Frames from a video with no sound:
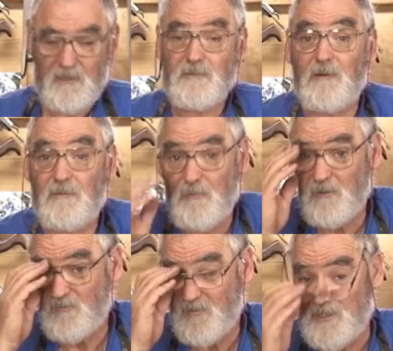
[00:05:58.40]
that's one
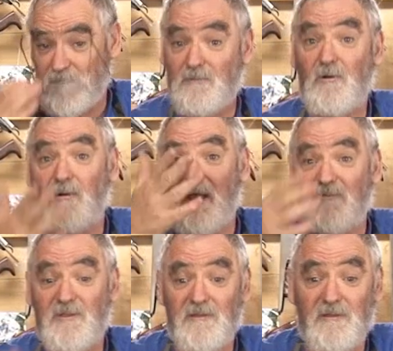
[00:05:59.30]
box finished. All we
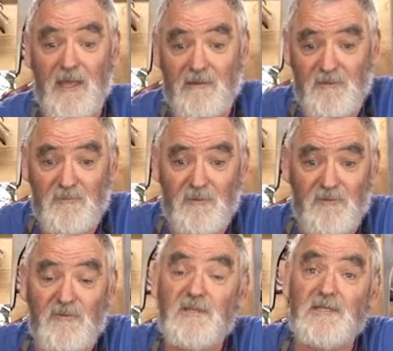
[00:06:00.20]
have to do now is put
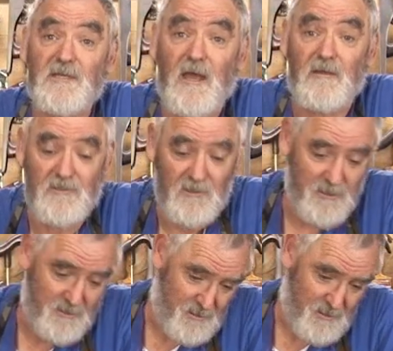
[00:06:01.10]
the finishing coats
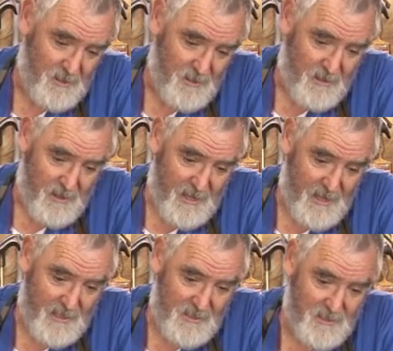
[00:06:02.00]
on it
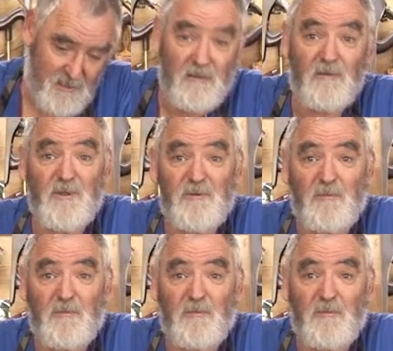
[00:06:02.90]
and a bit